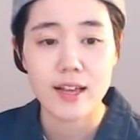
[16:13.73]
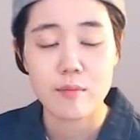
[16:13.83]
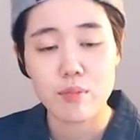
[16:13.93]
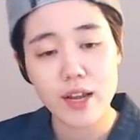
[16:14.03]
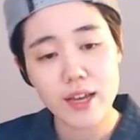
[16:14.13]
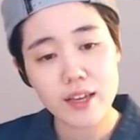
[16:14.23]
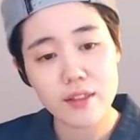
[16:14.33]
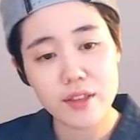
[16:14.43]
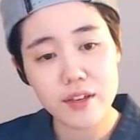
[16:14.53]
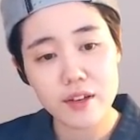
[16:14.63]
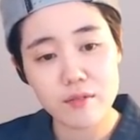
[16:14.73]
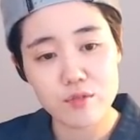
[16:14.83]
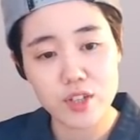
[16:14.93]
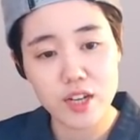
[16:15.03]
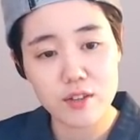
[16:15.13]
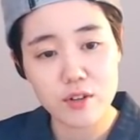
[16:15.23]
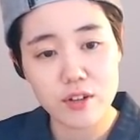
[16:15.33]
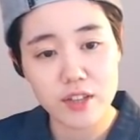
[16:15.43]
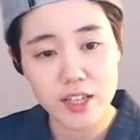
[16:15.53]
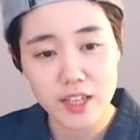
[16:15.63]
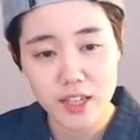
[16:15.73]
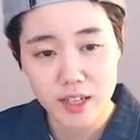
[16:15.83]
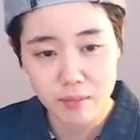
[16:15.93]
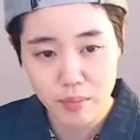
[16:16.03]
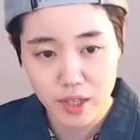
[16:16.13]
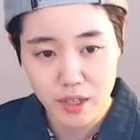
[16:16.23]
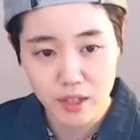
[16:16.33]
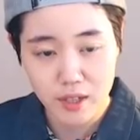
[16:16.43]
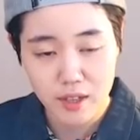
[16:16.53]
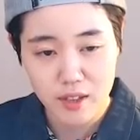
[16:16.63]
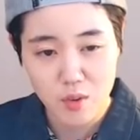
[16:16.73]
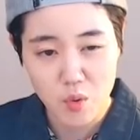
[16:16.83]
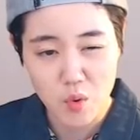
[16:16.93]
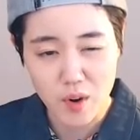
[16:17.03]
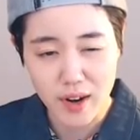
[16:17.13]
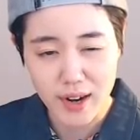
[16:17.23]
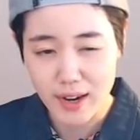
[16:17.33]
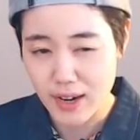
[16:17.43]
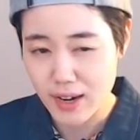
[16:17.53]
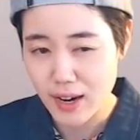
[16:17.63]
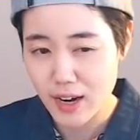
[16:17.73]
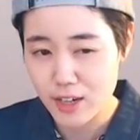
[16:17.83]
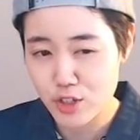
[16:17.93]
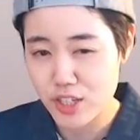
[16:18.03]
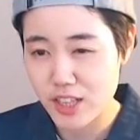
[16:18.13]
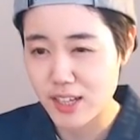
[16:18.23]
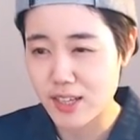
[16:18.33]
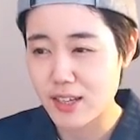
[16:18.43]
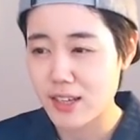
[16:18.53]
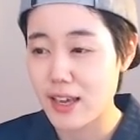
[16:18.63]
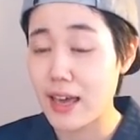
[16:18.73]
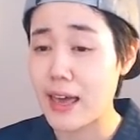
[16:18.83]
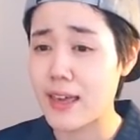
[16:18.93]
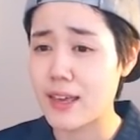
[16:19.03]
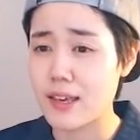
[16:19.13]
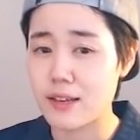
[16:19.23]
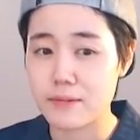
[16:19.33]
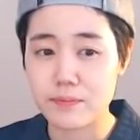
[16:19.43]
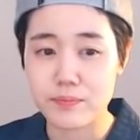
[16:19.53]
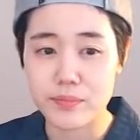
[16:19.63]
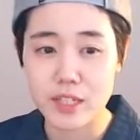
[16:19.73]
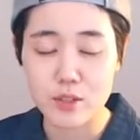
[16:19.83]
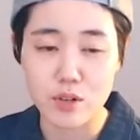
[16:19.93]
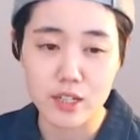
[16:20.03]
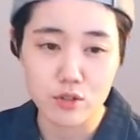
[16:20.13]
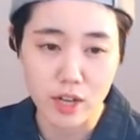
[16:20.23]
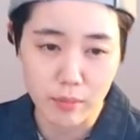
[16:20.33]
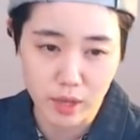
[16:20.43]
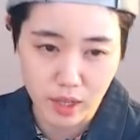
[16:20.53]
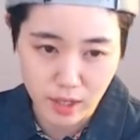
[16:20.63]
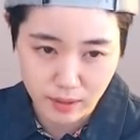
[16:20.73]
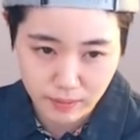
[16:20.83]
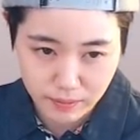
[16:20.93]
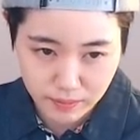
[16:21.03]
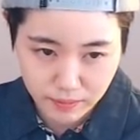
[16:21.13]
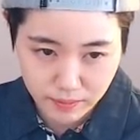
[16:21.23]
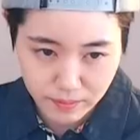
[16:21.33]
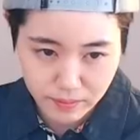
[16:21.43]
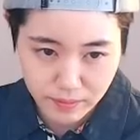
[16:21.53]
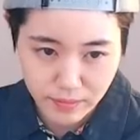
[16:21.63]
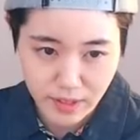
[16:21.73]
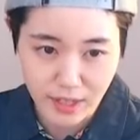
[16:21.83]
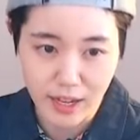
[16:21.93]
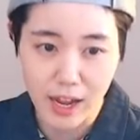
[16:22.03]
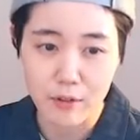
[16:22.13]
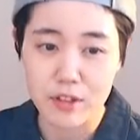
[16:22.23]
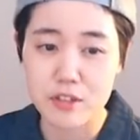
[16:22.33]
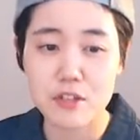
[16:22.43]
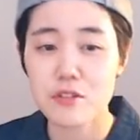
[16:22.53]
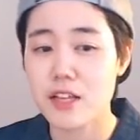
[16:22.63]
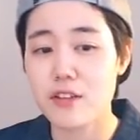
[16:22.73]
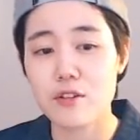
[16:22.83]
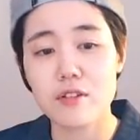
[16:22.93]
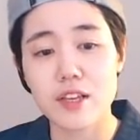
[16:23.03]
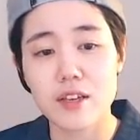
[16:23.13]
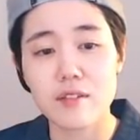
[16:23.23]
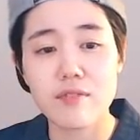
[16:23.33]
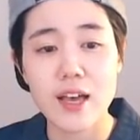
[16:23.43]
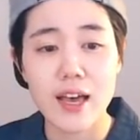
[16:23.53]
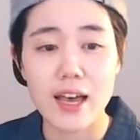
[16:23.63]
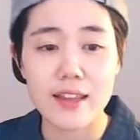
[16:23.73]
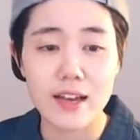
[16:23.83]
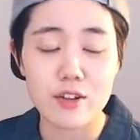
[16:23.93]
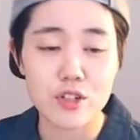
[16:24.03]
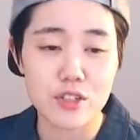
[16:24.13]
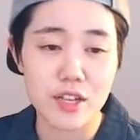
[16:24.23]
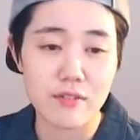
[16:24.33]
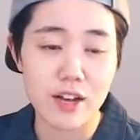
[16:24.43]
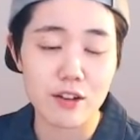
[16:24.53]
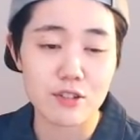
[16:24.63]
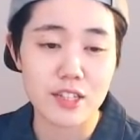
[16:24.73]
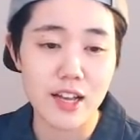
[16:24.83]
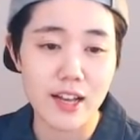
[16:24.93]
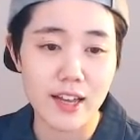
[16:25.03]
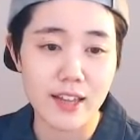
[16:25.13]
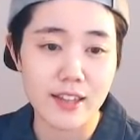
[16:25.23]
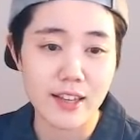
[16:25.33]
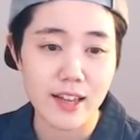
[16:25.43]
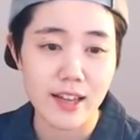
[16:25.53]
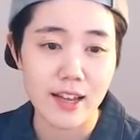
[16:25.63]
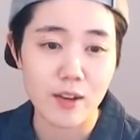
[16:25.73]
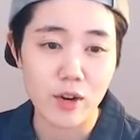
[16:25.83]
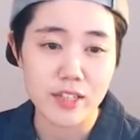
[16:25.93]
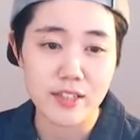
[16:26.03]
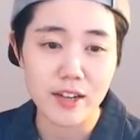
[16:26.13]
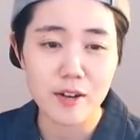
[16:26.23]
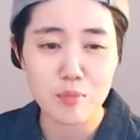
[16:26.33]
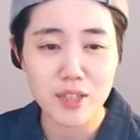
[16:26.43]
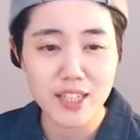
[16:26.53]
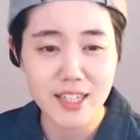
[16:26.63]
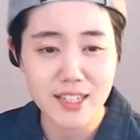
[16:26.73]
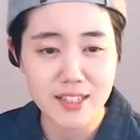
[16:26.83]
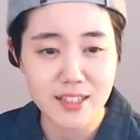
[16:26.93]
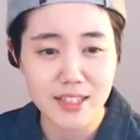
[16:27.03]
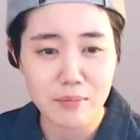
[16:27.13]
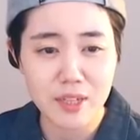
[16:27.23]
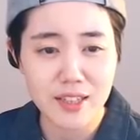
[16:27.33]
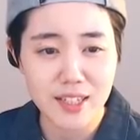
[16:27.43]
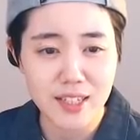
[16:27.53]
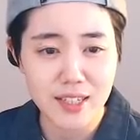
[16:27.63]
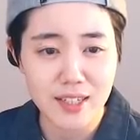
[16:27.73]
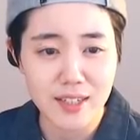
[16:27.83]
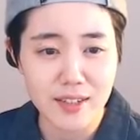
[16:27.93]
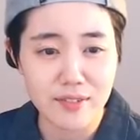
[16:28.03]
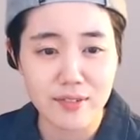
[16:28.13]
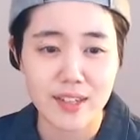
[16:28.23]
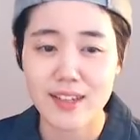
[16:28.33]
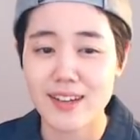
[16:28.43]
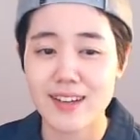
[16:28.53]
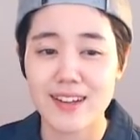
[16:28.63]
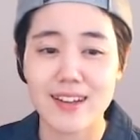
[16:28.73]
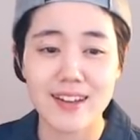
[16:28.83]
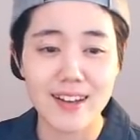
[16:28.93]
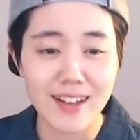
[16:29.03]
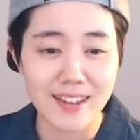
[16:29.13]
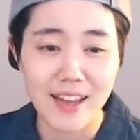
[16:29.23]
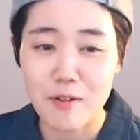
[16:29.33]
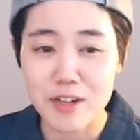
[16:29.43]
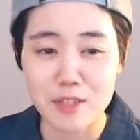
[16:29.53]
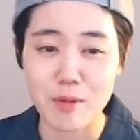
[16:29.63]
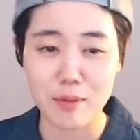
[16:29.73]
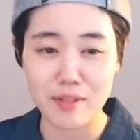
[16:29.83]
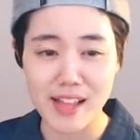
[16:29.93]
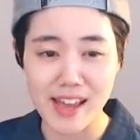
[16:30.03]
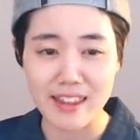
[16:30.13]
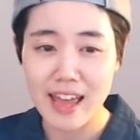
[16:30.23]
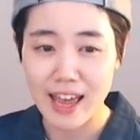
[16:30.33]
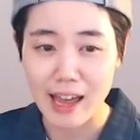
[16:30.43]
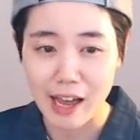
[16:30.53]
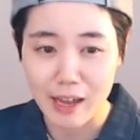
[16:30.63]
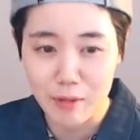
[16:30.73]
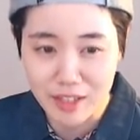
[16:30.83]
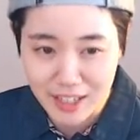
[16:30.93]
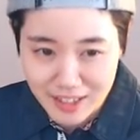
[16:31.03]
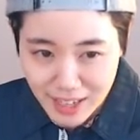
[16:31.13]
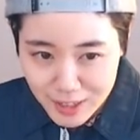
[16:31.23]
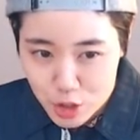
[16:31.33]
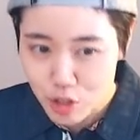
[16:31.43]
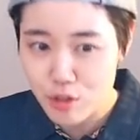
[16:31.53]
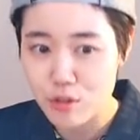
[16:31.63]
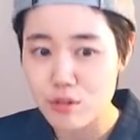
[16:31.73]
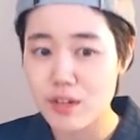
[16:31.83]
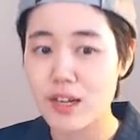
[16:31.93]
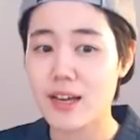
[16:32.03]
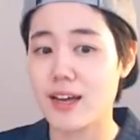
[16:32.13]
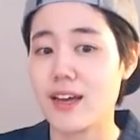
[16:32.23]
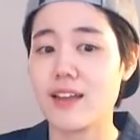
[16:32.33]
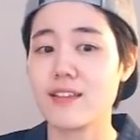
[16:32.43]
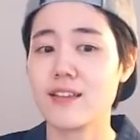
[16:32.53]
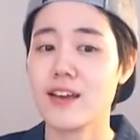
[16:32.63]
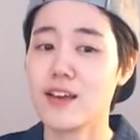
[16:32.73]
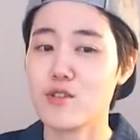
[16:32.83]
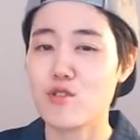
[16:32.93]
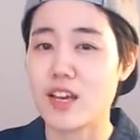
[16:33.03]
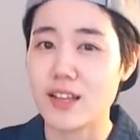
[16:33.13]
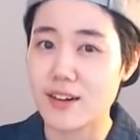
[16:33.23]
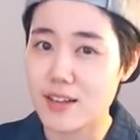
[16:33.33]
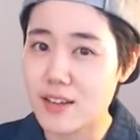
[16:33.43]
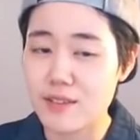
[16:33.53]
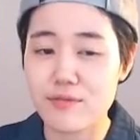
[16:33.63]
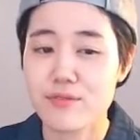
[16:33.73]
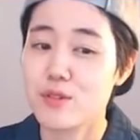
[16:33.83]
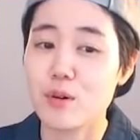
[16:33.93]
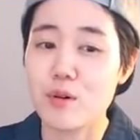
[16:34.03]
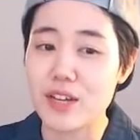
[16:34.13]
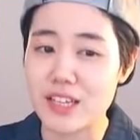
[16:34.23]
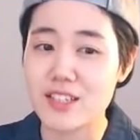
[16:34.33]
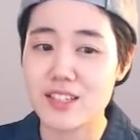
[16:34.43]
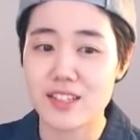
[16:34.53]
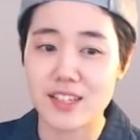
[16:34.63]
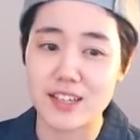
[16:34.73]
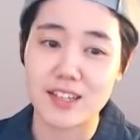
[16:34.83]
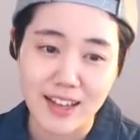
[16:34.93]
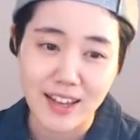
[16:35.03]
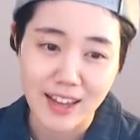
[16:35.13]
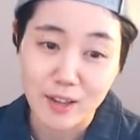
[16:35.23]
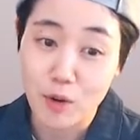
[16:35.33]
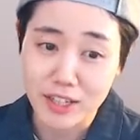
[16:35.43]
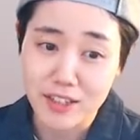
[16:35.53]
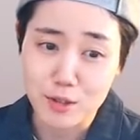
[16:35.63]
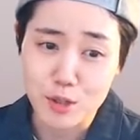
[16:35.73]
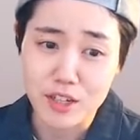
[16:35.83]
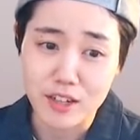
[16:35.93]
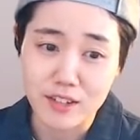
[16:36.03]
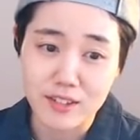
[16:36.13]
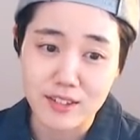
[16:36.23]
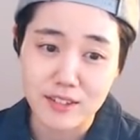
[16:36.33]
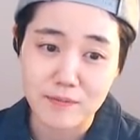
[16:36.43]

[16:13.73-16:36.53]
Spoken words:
black can think of generally B or harshly A. So let's try B. Okay, I will just let you leave and I just have outside. And white say, oh please, let me leave. Ha ha ha, that was my plan. And I'm gonna attach you and you cannot leave so easily. And white has to cut.